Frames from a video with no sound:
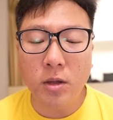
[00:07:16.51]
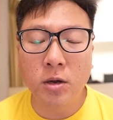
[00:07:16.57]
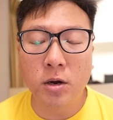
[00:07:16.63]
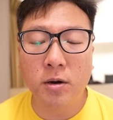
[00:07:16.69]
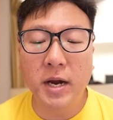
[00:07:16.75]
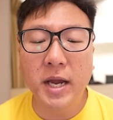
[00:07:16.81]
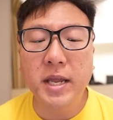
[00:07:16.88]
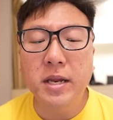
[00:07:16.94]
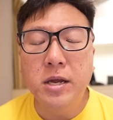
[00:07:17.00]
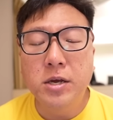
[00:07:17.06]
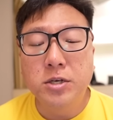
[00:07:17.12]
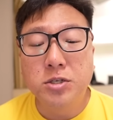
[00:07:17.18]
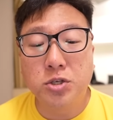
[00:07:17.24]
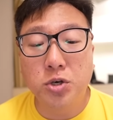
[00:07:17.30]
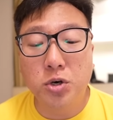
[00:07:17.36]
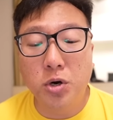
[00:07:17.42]
Alright,
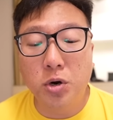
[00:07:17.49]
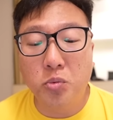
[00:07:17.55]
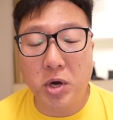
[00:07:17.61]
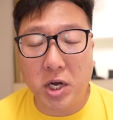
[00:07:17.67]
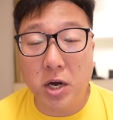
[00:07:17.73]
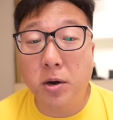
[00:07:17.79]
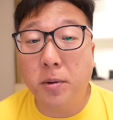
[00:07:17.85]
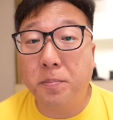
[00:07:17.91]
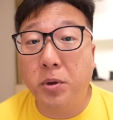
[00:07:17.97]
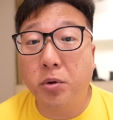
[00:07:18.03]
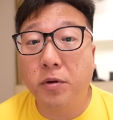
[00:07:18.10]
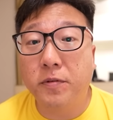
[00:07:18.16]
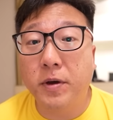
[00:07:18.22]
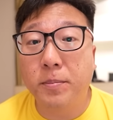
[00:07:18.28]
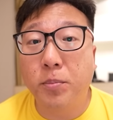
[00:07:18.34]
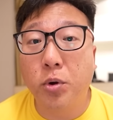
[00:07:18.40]
so what kind of
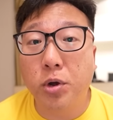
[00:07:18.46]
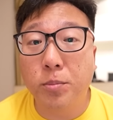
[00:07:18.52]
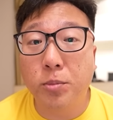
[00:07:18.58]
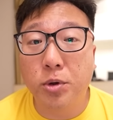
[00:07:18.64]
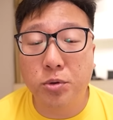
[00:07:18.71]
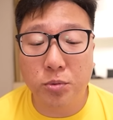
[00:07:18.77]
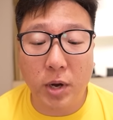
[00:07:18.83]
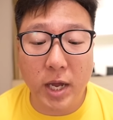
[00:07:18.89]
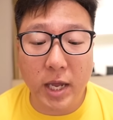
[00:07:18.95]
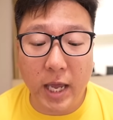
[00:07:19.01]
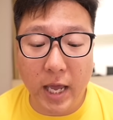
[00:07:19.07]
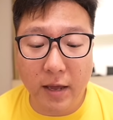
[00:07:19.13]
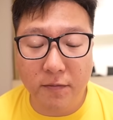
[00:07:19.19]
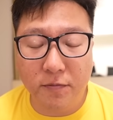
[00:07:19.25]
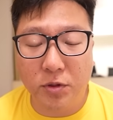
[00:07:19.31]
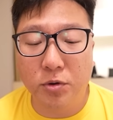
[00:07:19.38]
purified Pokemon do I
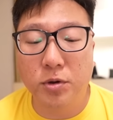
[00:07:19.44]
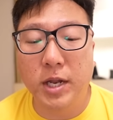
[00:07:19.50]
have though?